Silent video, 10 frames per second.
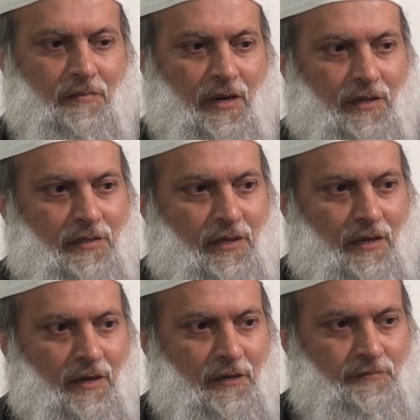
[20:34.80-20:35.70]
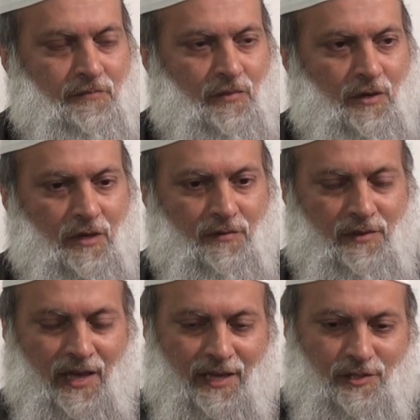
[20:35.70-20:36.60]
but you know,
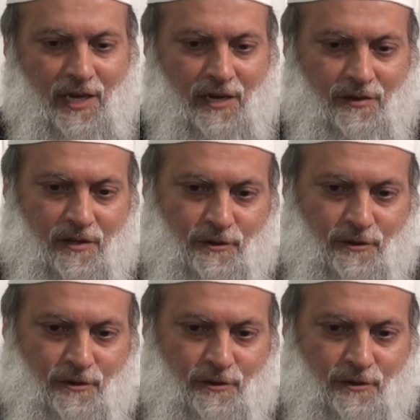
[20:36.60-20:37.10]
even that's kind of